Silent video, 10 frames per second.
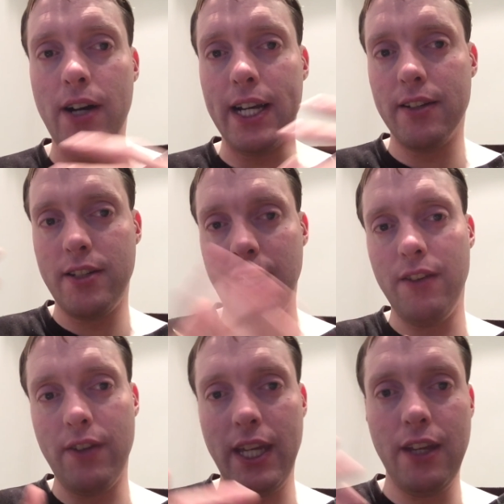like
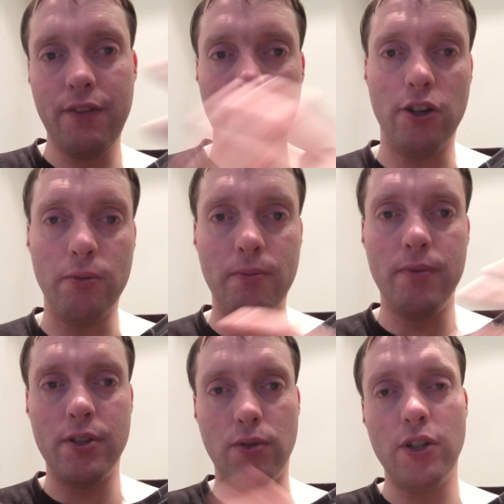TV,
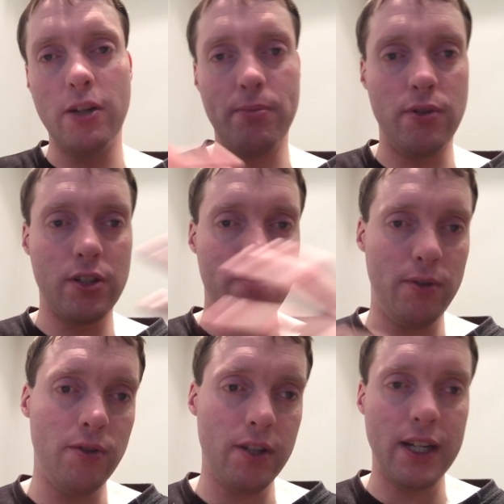films, audiobooks,
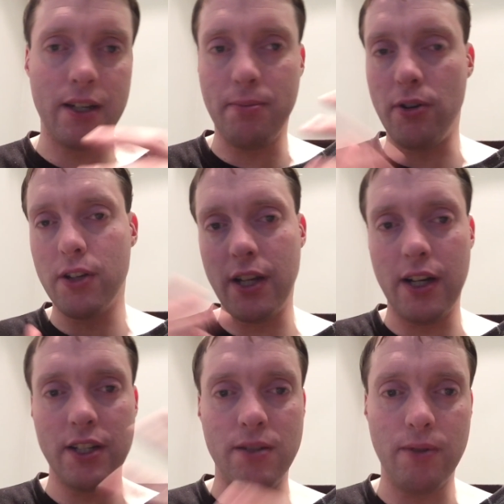music,
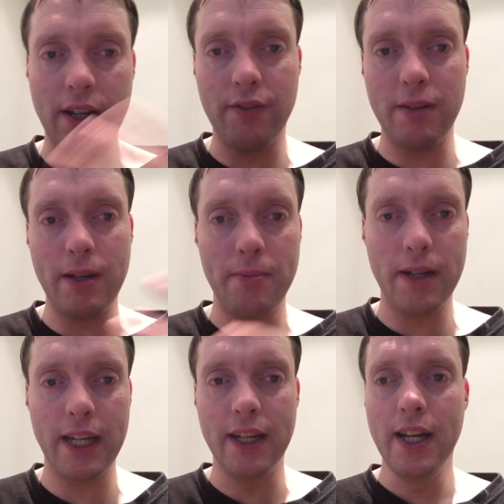podcasts, whatever it may
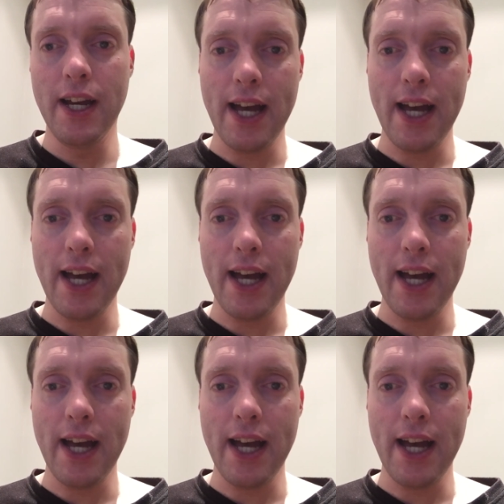be,